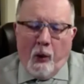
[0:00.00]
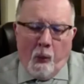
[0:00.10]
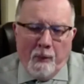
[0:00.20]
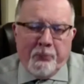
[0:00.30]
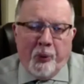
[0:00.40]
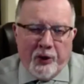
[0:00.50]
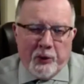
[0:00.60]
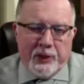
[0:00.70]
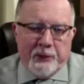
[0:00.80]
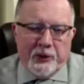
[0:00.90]
one point
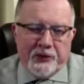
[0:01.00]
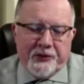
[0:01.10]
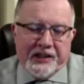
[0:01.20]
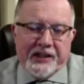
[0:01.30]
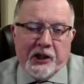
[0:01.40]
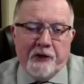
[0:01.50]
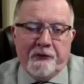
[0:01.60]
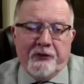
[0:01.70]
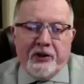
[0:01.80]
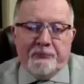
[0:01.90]
we were thinking of